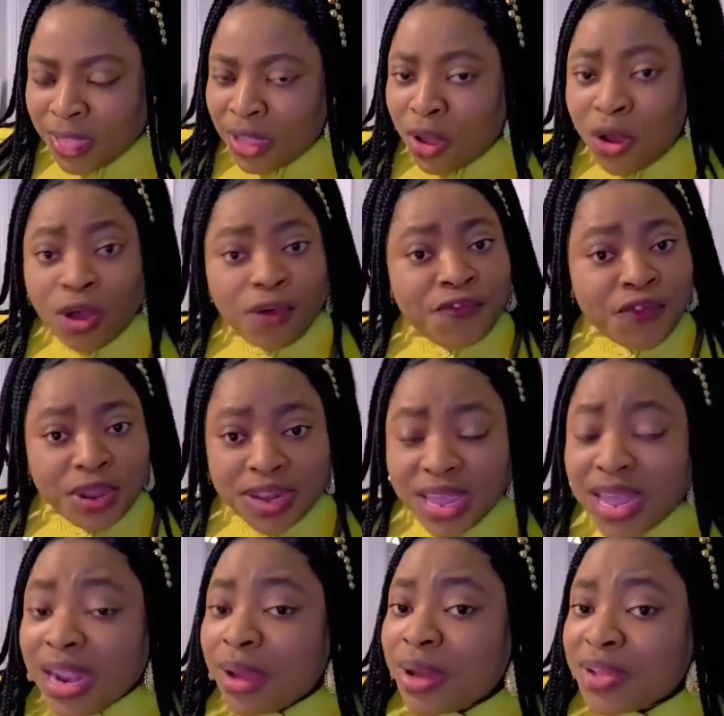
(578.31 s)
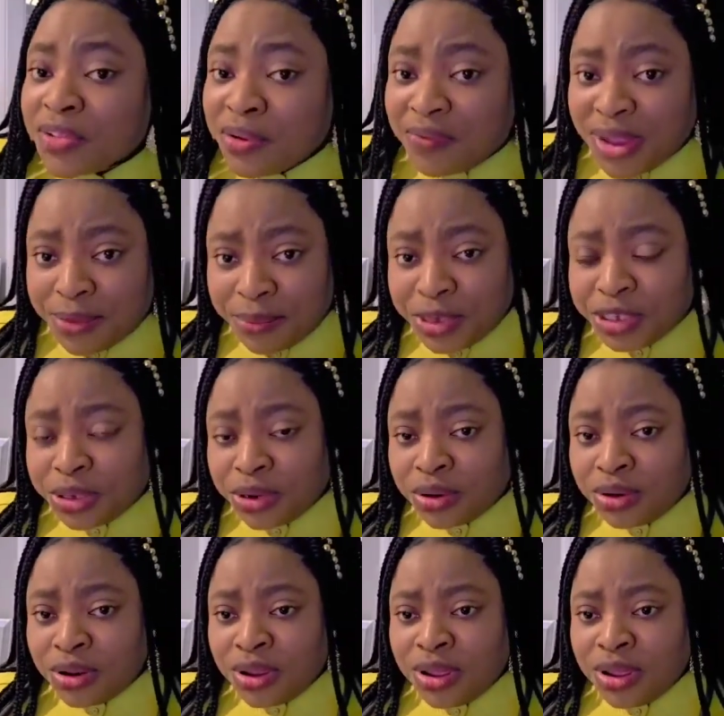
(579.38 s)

or 48 hours of admission